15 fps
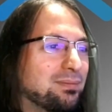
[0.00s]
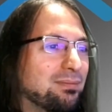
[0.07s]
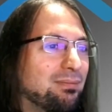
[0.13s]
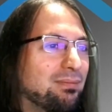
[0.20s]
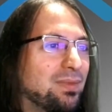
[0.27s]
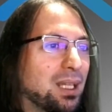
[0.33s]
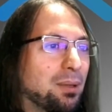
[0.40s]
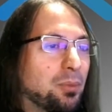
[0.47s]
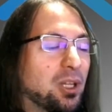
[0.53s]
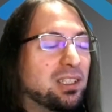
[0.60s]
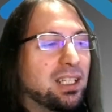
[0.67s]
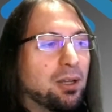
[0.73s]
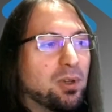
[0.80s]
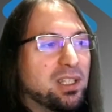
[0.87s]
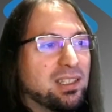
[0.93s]
But
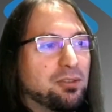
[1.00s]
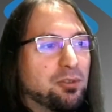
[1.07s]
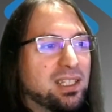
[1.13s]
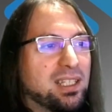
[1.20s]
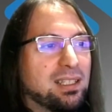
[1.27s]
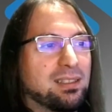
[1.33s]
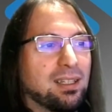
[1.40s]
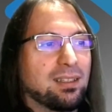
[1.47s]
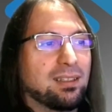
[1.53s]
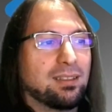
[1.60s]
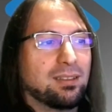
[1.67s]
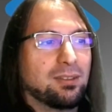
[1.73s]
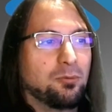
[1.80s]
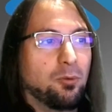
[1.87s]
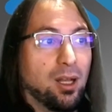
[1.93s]
here what's interesting is that,
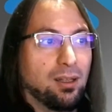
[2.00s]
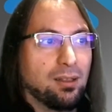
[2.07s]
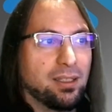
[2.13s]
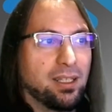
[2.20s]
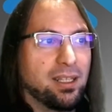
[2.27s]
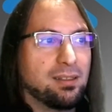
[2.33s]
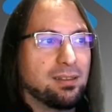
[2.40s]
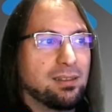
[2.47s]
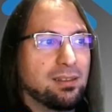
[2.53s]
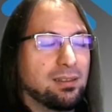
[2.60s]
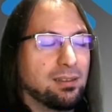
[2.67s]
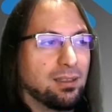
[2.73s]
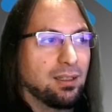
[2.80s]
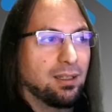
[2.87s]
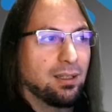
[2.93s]
well, it's
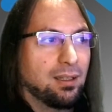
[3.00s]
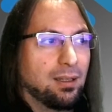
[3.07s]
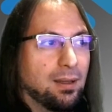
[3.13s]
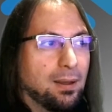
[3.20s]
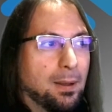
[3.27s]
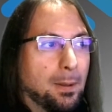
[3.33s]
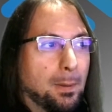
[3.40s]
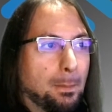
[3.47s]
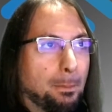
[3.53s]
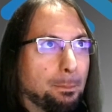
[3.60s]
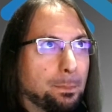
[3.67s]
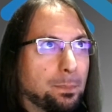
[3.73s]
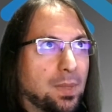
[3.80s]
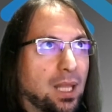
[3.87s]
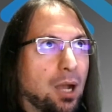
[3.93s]

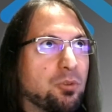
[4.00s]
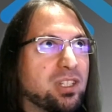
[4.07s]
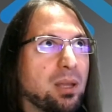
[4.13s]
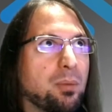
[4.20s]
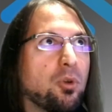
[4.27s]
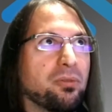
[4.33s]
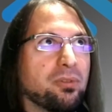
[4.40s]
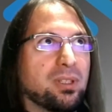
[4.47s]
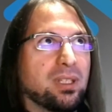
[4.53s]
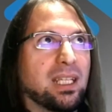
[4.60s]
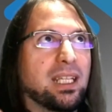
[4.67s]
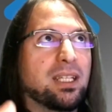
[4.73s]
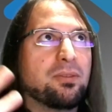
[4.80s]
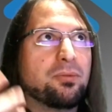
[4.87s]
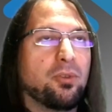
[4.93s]
I would say more of an
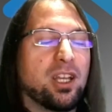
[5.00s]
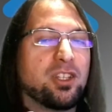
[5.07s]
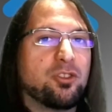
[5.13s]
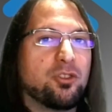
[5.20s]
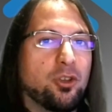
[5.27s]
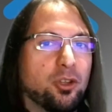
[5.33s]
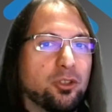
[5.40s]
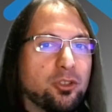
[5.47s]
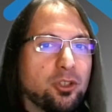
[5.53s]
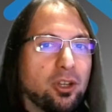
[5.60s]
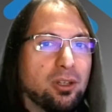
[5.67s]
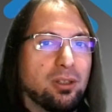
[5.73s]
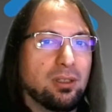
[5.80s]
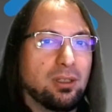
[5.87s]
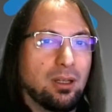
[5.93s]

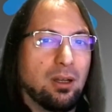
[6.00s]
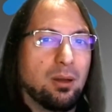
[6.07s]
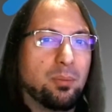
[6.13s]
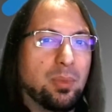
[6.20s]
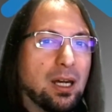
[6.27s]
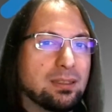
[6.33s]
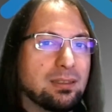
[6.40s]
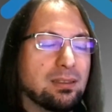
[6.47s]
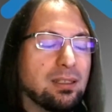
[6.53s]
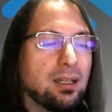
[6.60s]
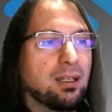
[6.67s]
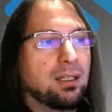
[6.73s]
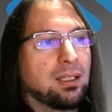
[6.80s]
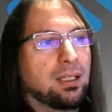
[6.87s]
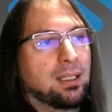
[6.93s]
infrastructure partner,
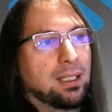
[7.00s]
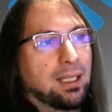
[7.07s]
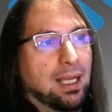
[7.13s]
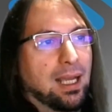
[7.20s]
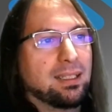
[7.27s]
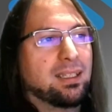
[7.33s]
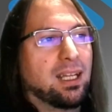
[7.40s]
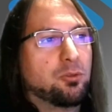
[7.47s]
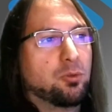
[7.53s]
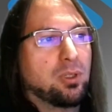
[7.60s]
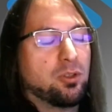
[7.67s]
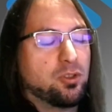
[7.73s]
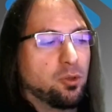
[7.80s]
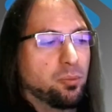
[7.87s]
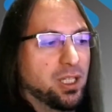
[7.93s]
and that will
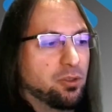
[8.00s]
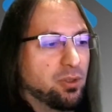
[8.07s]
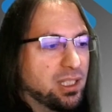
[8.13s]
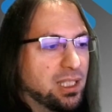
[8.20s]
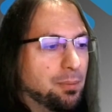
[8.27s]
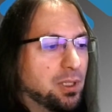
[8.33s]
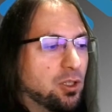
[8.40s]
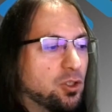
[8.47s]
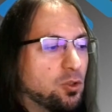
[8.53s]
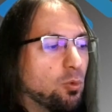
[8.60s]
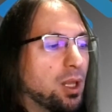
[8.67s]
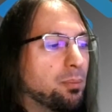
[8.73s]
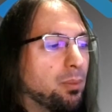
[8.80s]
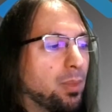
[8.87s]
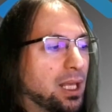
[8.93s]
also be interesting because
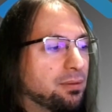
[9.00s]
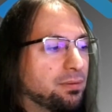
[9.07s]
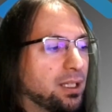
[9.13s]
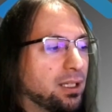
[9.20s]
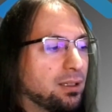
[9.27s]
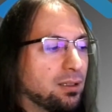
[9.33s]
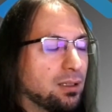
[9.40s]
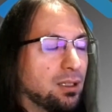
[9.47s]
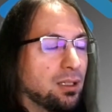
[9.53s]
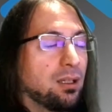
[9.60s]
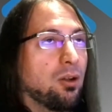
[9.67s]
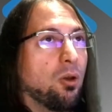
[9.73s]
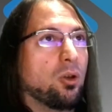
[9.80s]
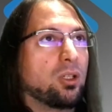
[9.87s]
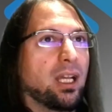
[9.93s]
one may think,
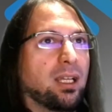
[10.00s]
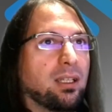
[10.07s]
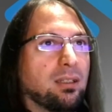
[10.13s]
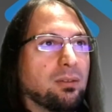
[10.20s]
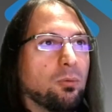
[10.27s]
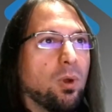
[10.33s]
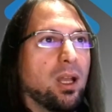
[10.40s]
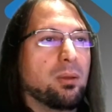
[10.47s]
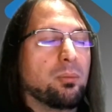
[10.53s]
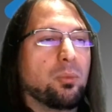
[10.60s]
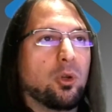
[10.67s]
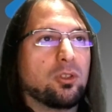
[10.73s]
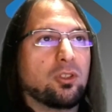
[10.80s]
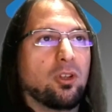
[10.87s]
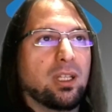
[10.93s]
okay, when
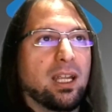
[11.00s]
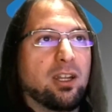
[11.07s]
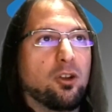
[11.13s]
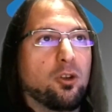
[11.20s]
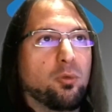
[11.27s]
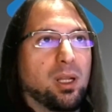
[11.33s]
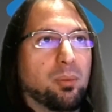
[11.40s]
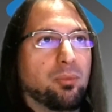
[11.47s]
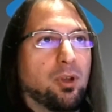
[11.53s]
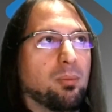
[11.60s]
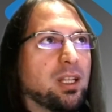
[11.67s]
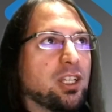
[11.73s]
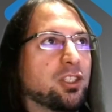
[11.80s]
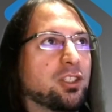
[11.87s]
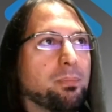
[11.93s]
book.io will
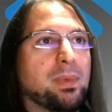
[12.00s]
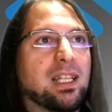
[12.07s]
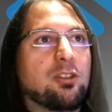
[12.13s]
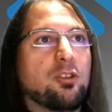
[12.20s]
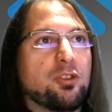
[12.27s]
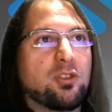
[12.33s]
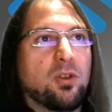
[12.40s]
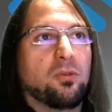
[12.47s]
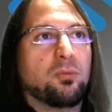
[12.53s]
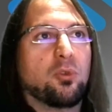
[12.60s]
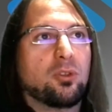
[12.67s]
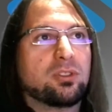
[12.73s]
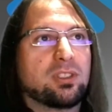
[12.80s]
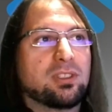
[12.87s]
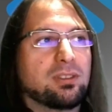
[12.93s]
publish millions of
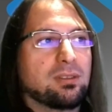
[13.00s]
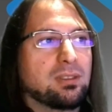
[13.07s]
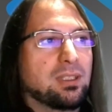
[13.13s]
books,